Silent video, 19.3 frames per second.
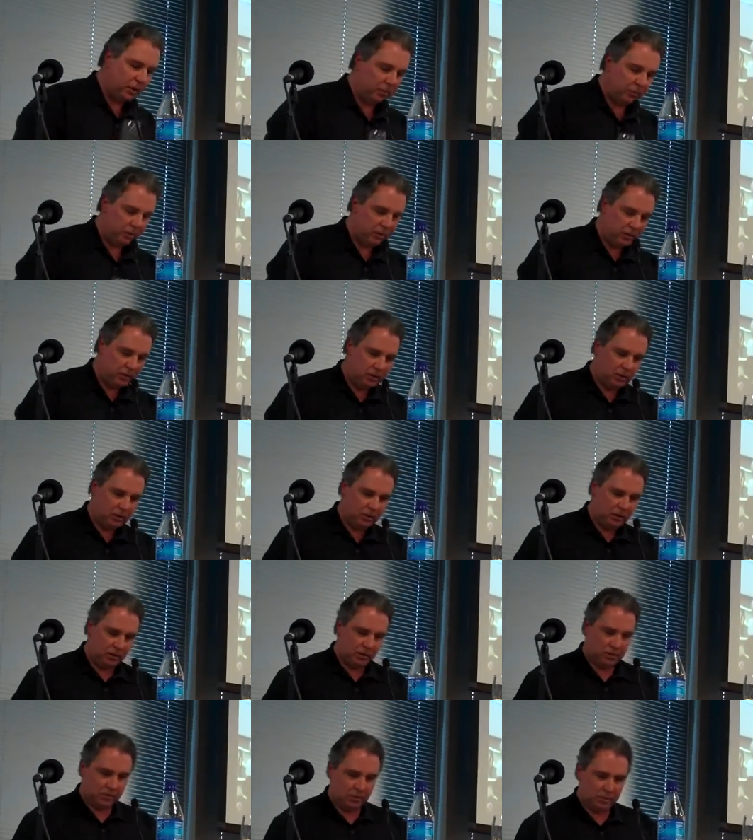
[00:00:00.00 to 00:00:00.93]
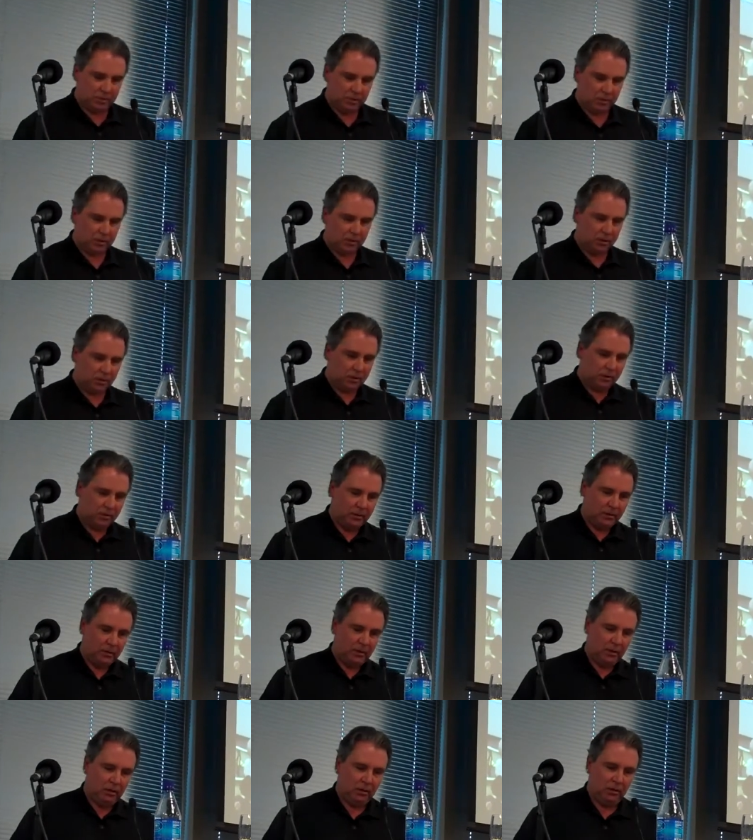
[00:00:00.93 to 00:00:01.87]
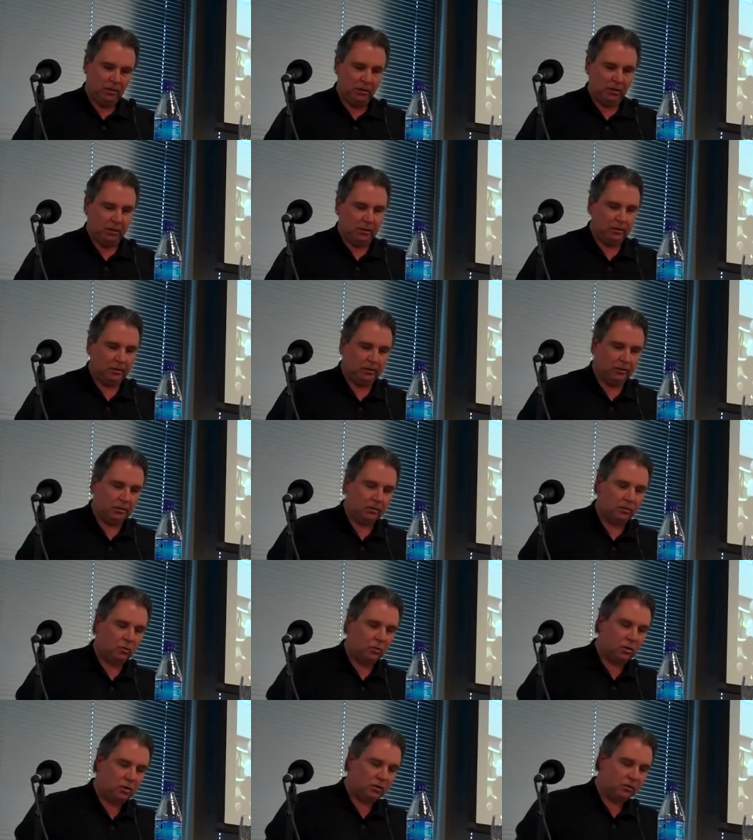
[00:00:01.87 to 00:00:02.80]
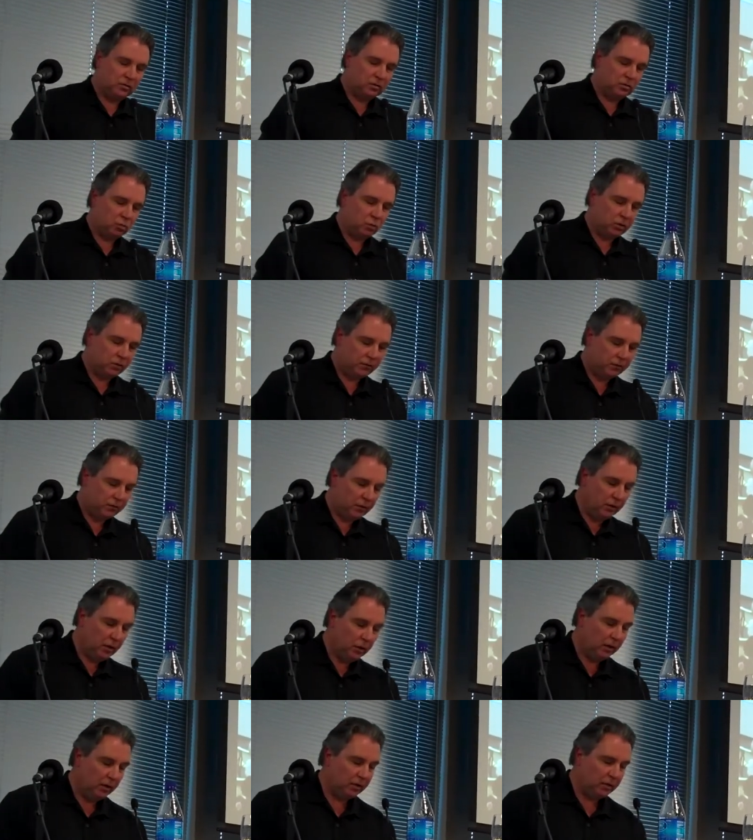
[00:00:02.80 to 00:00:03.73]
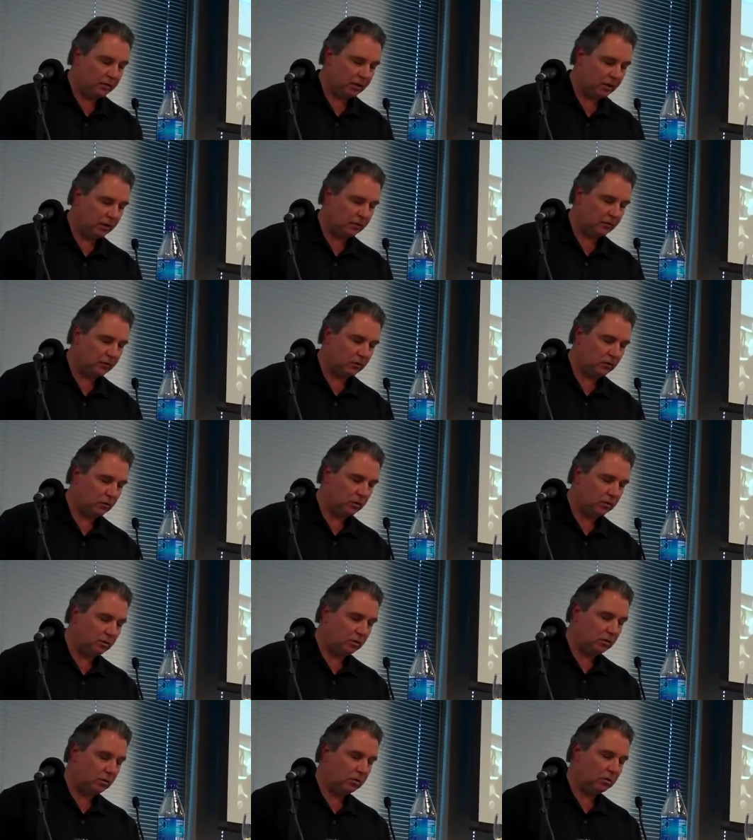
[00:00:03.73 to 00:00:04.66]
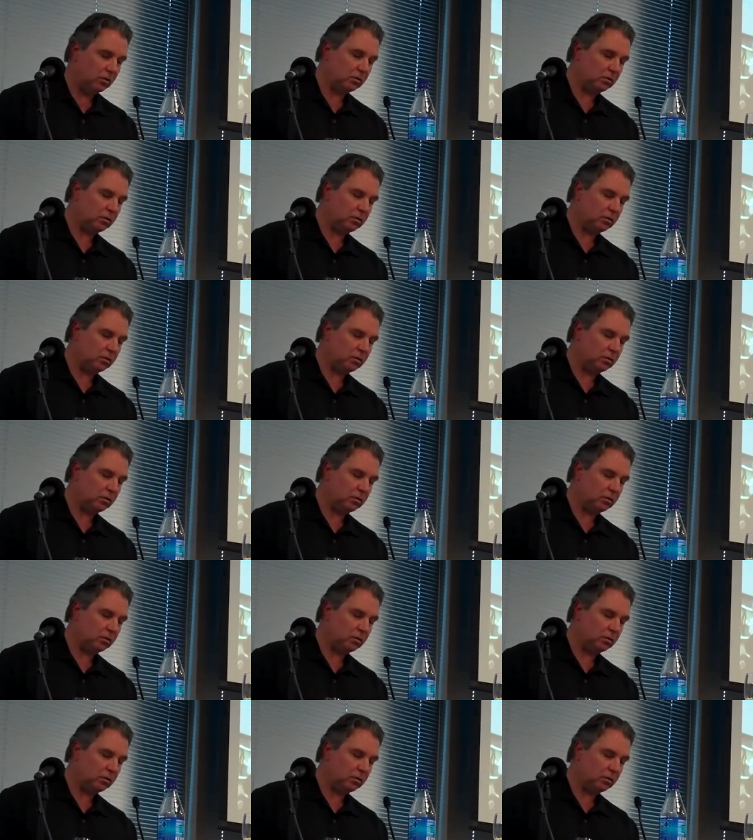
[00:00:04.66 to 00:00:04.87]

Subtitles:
Pape, especially the ones with, they have all